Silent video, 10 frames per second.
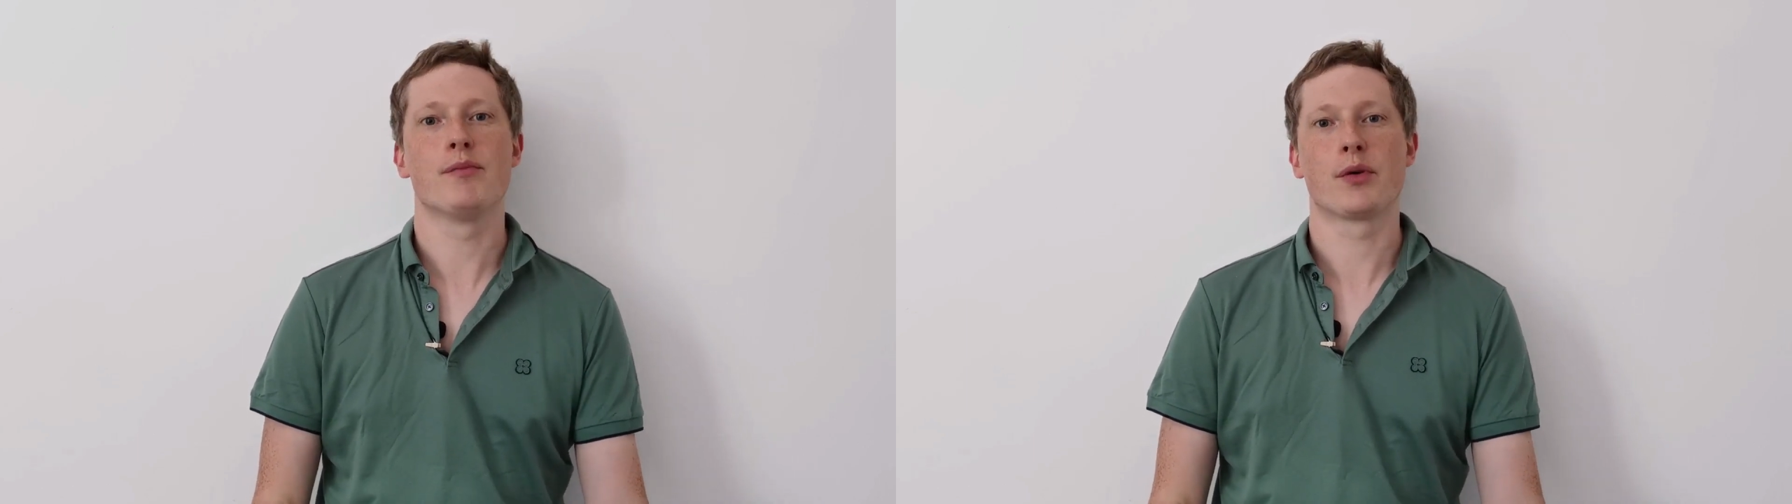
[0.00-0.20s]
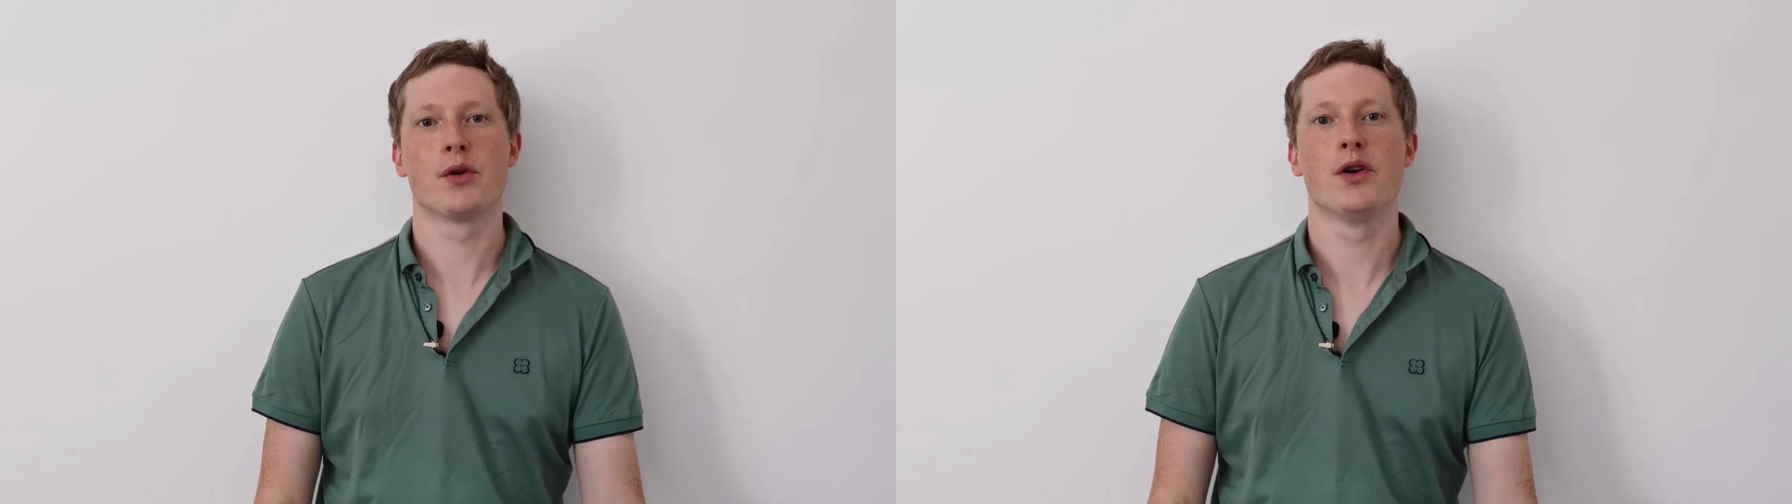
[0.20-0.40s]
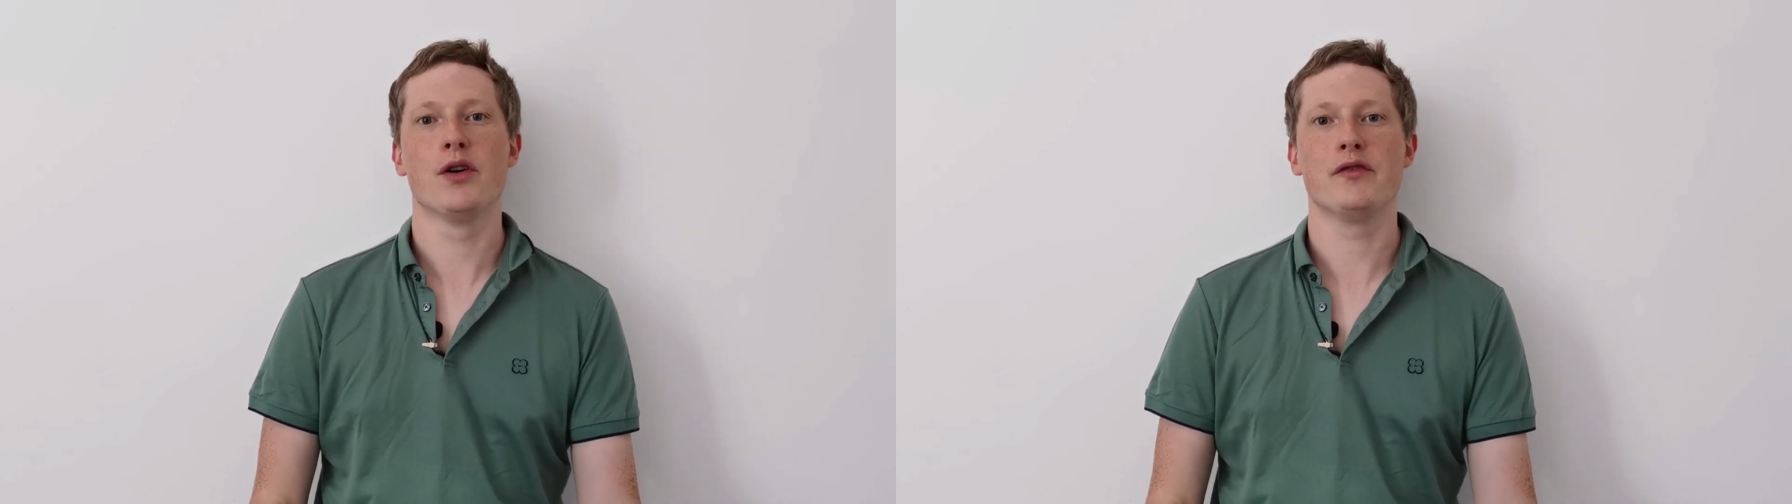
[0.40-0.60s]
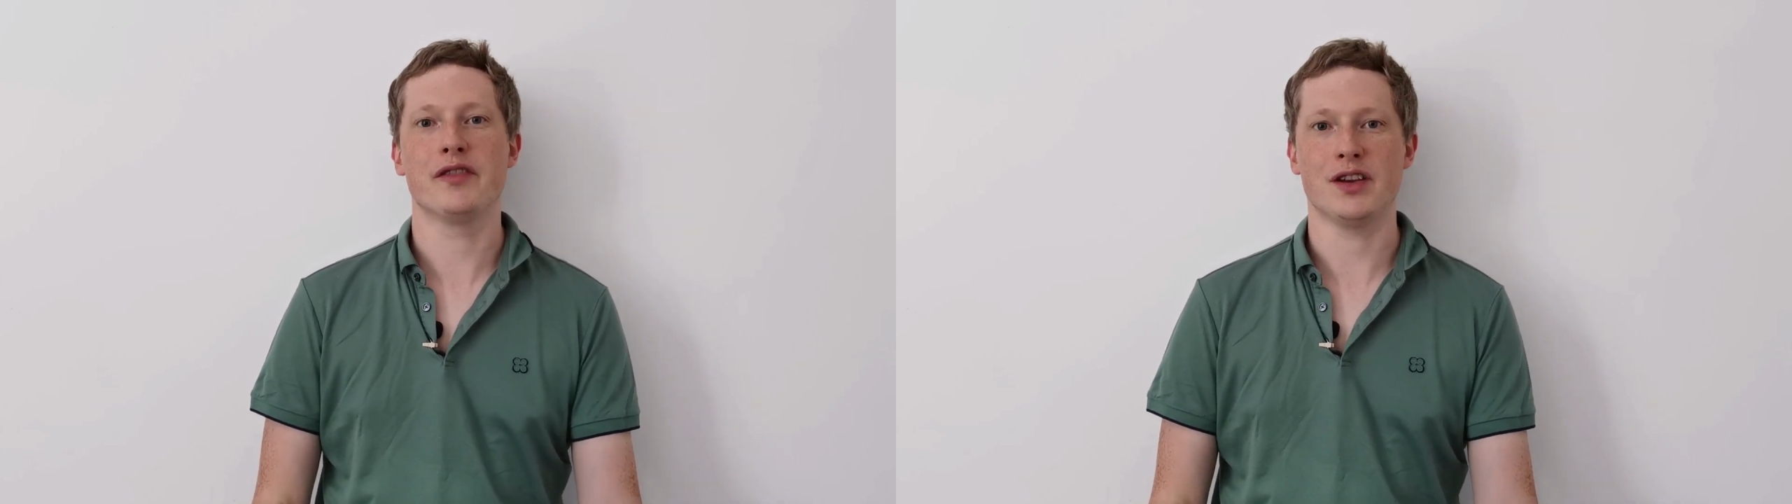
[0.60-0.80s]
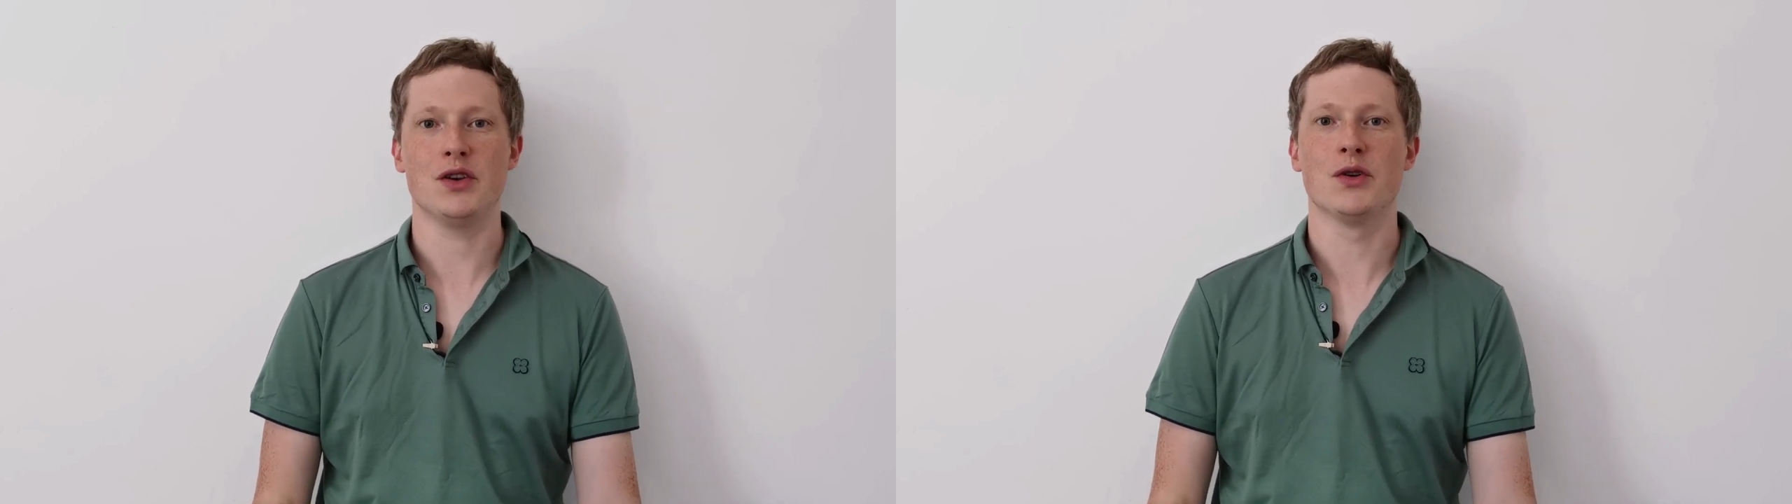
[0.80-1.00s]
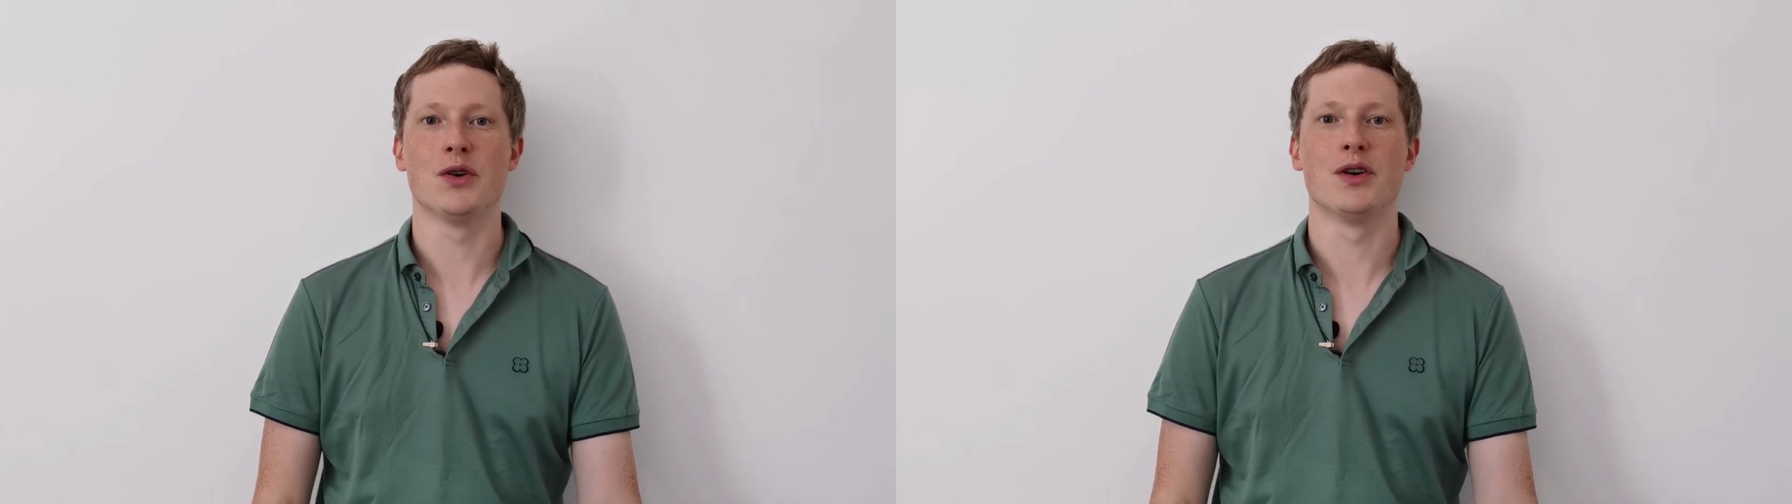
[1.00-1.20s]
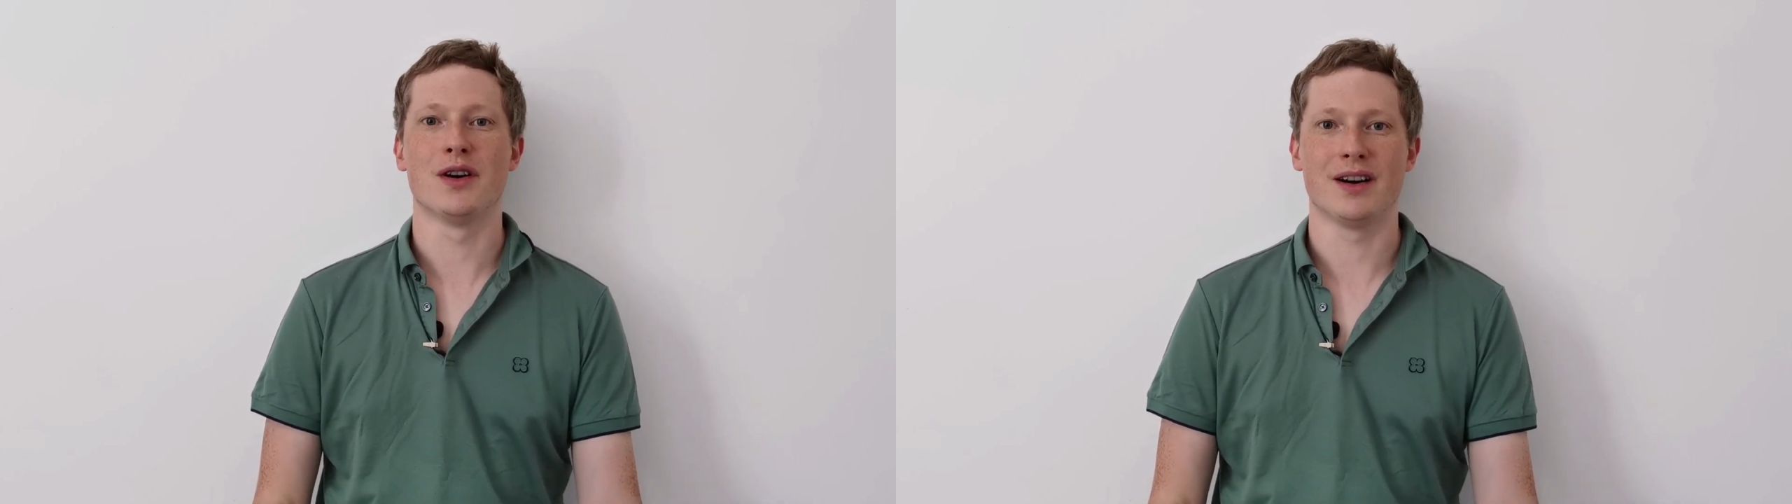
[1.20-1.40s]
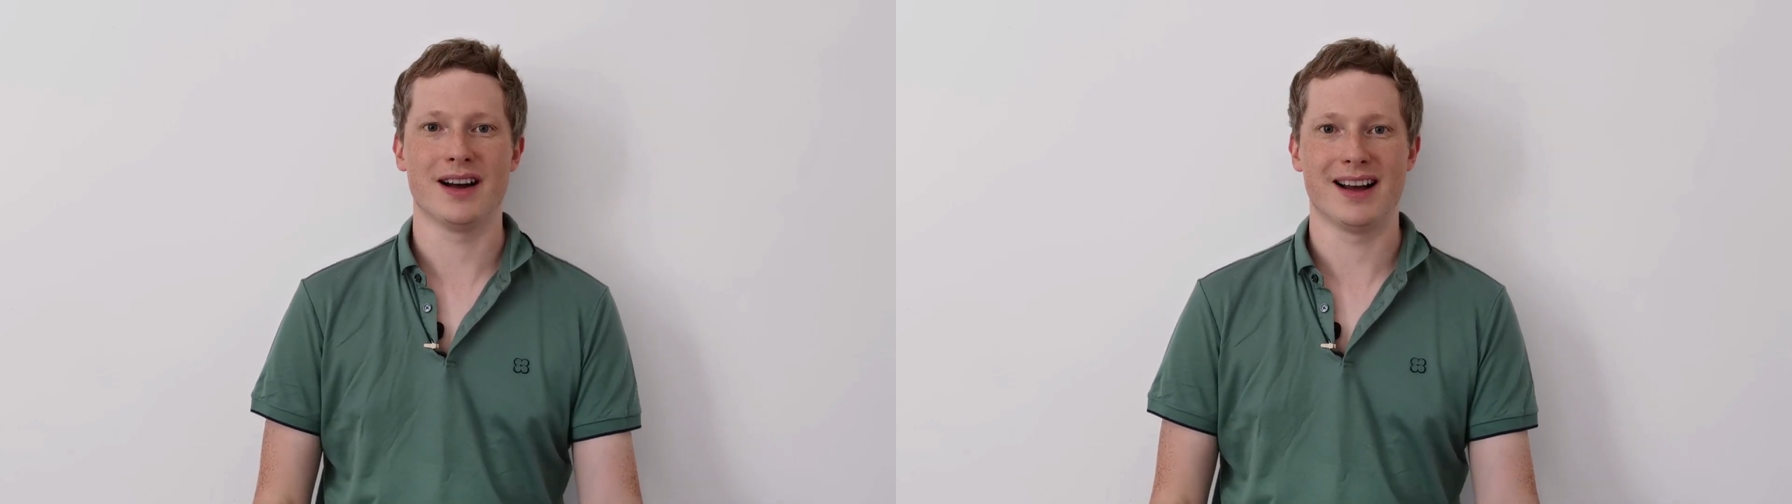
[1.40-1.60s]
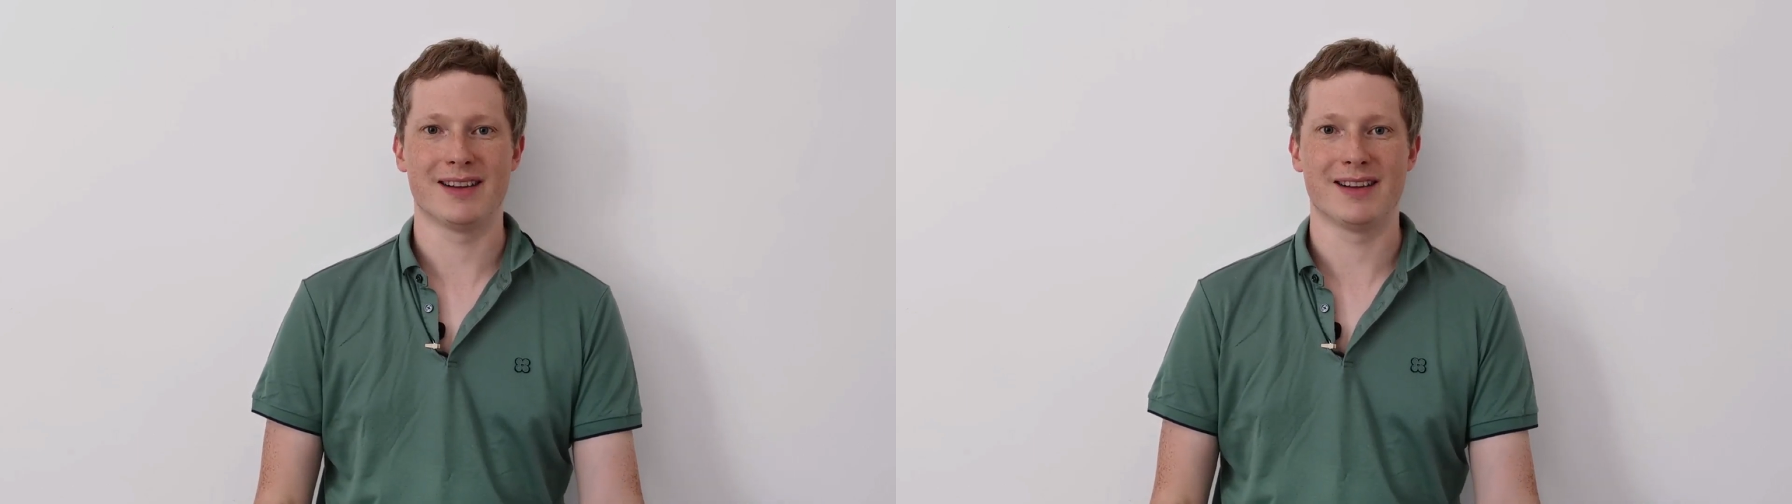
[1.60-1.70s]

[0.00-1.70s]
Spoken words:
improve your